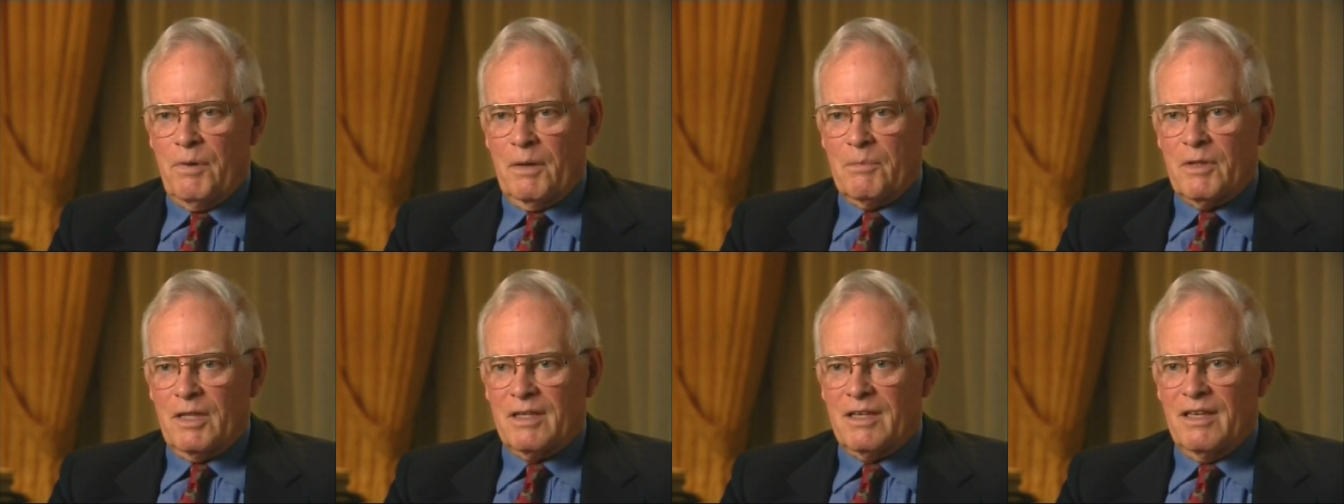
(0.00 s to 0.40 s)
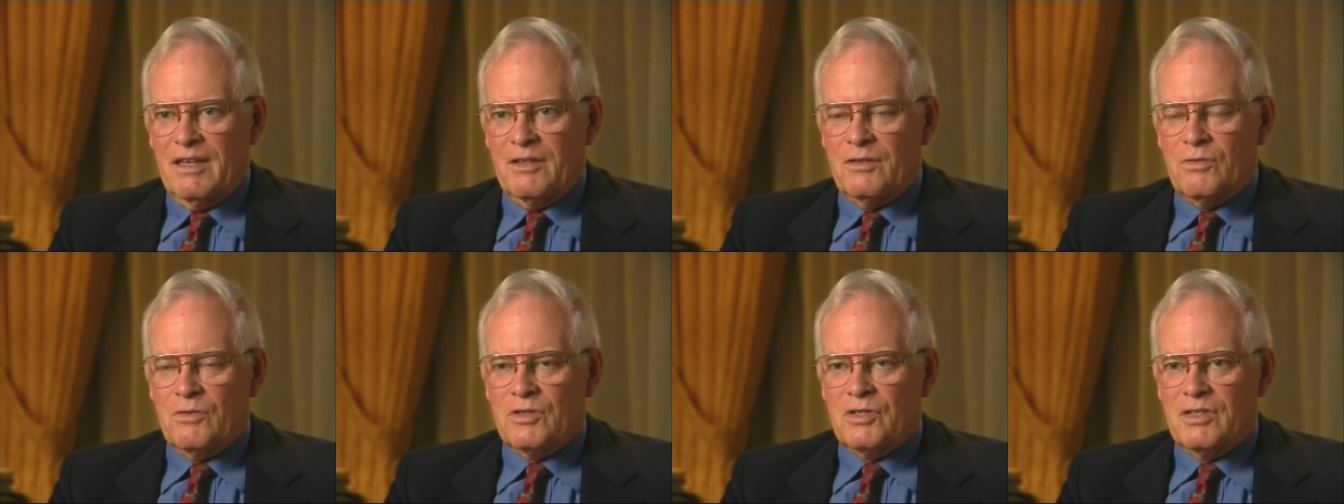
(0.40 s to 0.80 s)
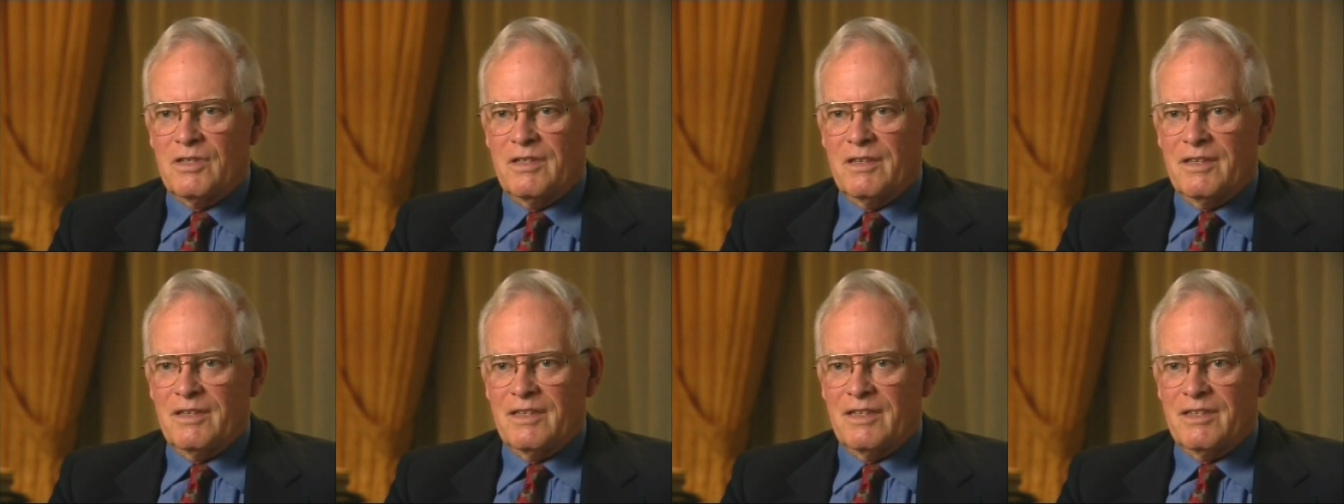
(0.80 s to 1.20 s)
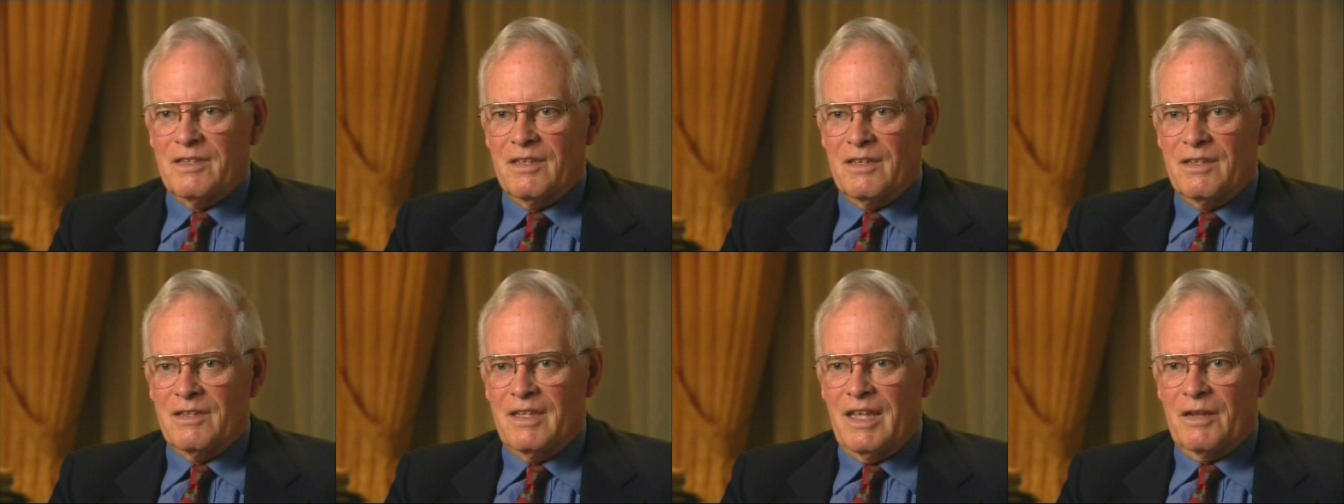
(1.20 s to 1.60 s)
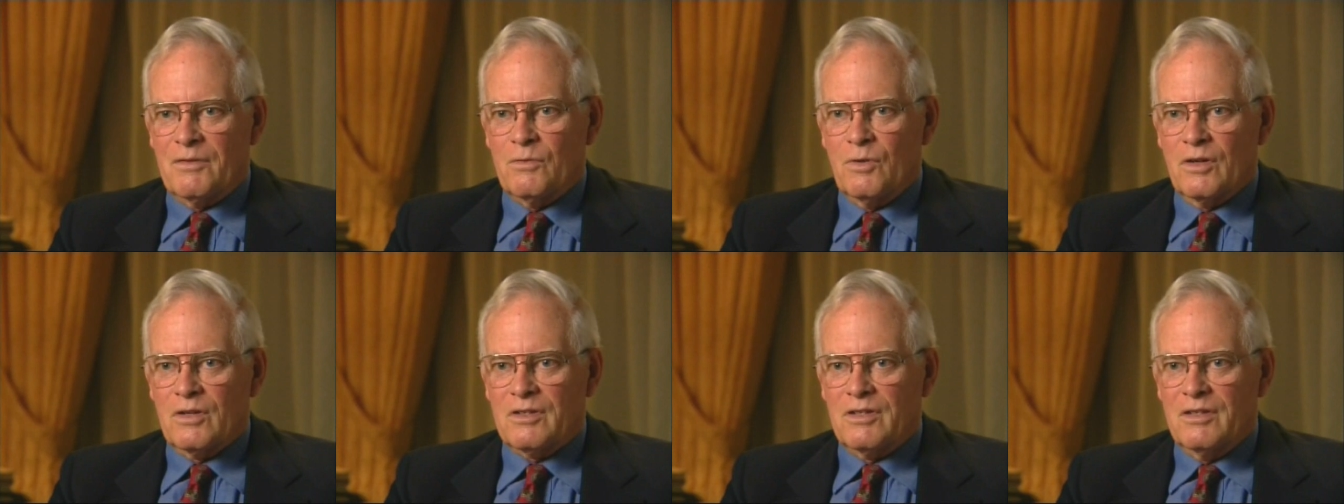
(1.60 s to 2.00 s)
public interest uh,
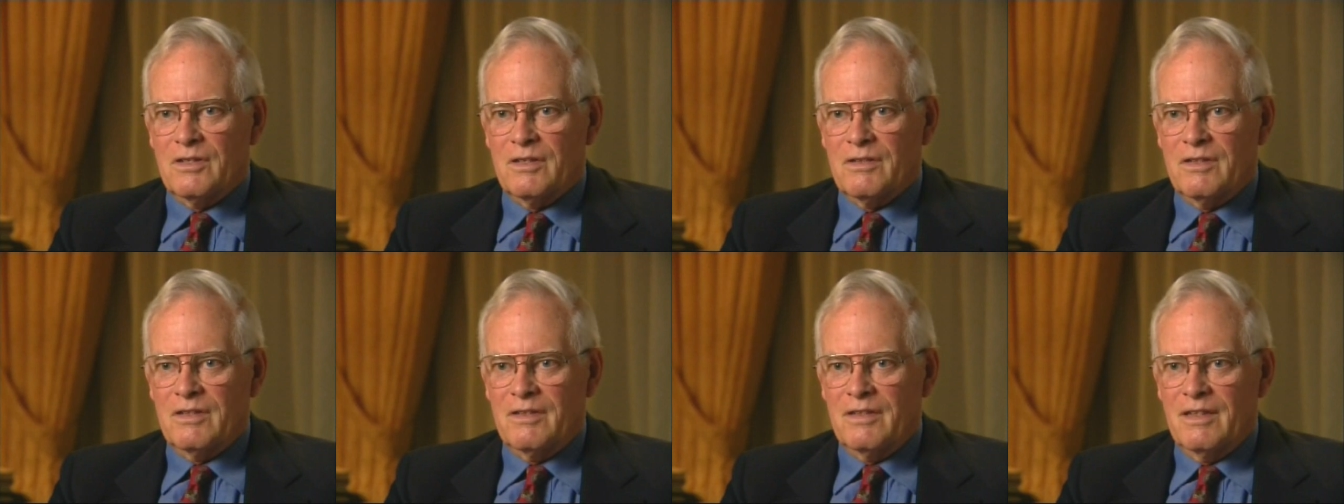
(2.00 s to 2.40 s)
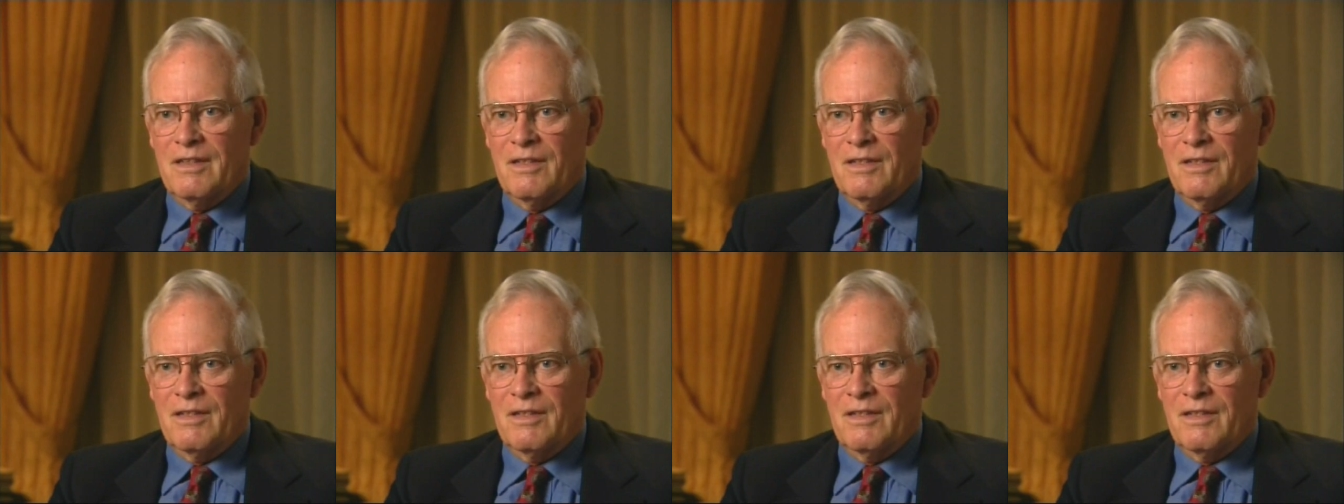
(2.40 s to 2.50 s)
network to